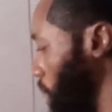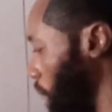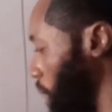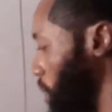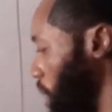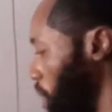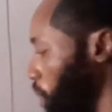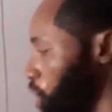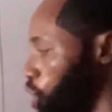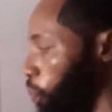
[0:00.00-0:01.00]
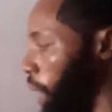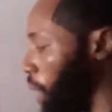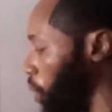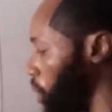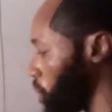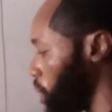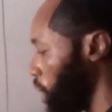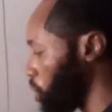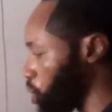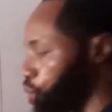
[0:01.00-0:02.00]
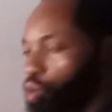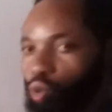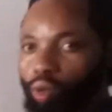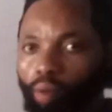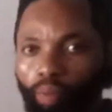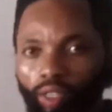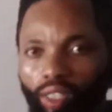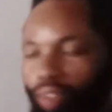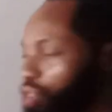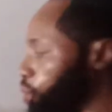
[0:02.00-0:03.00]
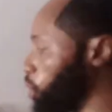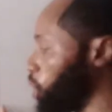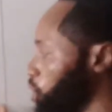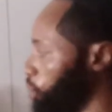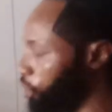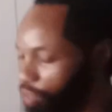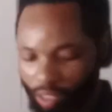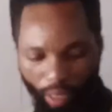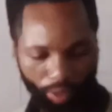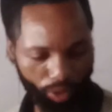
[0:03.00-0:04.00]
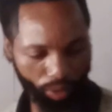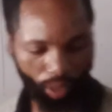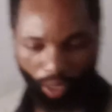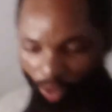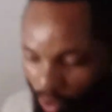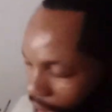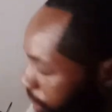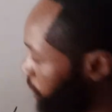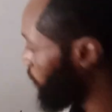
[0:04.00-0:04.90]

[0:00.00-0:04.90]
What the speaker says: 10 raised to the power what? 2, positive 2, because you move this direction. So that's